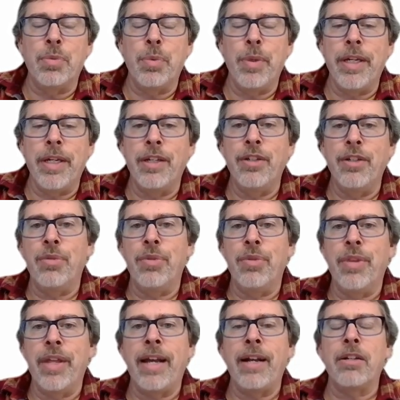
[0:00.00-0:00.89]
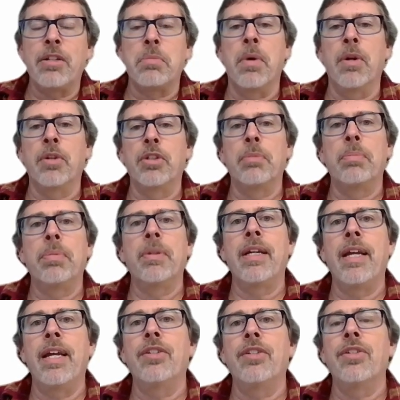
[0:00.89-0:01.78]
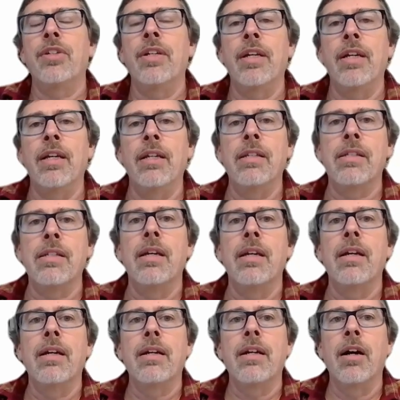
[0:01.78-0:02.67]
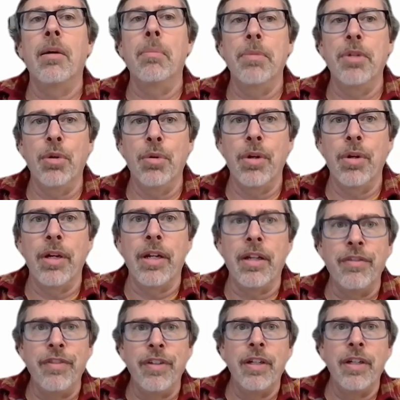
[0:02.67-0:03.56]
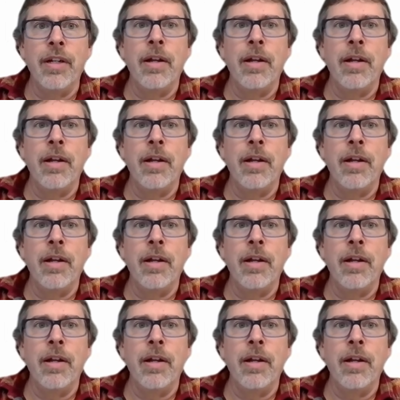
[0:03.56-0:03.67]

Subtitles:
We can do that because multiplication is commutative.